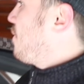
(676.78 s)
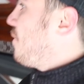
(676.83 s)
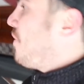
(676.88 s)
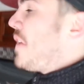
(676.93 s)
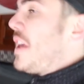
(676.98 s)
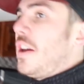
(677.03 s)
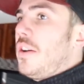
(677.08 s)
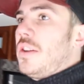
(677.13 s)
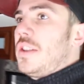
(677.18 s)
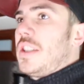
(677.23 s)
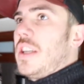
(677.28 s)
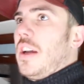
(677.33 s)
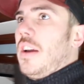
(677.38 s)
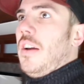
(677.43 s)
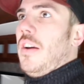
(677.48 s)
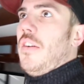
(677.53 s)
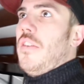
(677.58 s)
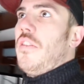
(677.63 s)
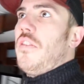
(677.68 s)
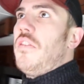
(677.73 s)
feels
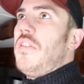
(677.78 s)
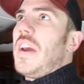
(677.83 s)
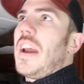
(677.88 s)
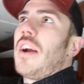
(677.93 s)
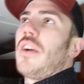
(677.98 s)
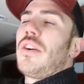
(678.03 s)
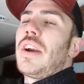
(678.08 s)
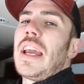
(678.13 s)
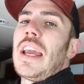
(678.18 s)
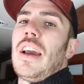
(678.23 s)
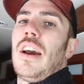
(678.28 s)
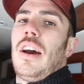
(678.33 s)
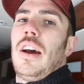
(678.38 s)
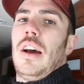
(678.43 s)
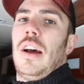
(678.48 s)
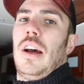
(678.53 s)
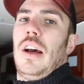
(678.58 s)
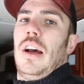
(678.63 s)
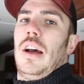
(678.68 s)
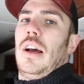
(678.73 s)
very
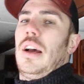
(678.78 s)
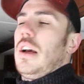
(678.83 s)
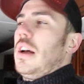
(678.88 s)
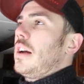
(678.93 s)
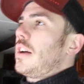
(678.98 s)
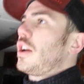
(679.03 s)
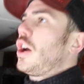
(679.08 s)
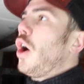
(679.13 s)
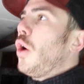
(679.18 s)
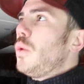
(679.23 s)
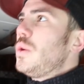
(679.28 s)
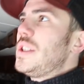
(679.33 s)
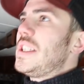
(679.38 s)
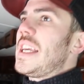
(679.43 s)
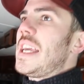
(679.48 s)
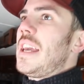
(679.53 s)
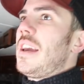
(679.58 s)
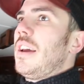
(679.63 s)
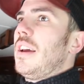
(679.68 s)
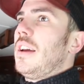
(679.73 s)

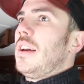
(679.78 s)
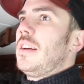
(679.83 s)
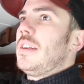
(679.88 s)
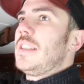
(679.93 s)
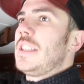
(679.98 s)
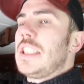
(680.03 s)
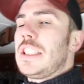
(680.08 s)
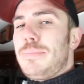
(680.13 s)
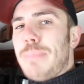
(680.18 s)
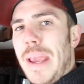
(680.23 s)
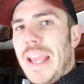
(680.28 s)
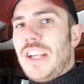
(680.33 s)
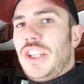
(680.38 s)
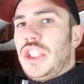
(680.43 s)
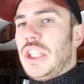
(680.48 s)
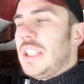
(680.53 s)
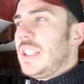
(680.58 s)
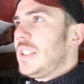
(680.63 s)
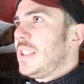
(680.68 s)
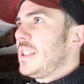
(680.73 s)
cozy,
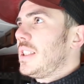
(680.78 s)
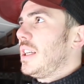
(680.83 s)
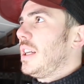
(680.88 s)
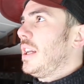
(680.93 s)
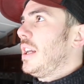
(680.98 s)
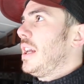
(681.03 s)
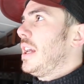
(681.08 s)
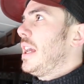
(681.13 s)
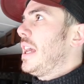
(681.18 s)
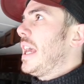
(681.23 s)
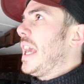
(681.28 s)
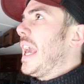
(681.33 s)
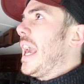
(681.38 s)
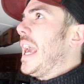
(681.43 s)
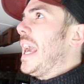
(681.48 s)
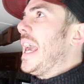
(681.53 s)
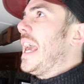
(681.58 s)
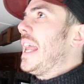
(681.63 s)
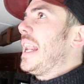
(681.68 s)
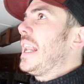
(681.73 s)
spacious,
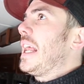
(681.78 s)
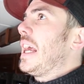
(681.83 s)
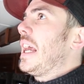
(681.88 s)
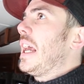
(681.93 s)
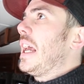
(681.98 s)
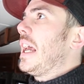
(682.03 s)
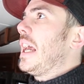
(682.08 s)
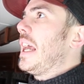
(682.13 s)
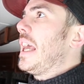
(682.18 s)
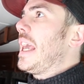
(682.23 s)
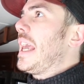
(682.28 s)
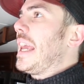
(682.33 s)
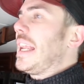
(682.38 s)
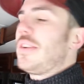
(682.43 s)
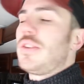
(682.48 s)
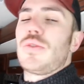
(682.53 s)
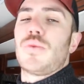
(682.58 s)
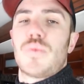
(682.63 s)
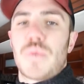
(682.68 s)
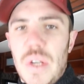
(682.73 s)
and it
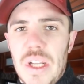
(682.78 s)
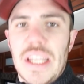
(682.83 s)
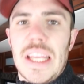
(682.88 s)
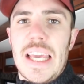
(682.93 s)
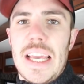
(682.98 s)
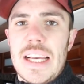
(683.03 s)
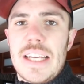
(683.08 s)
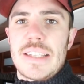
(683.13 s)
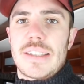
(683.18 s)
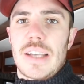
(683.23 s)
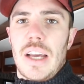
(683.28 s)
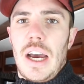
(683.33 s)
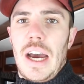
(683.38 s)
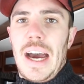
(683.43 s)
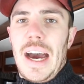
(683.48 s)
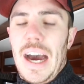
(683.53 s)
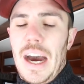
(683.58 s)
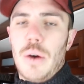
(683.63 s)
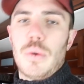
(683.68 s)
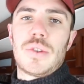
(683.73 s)
really is
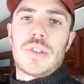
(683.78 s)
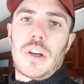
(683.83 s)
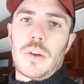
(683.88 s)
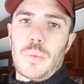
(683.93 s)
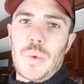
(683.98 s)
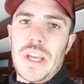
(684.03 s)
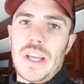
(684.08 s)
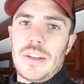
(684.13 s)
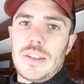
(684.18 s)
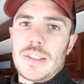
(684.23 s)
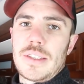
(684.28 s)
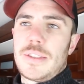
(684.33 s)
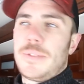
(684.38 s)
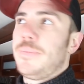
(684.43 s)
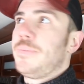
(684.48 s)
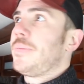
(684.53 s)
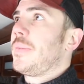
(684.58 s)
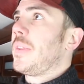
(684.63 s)
a house on wheels.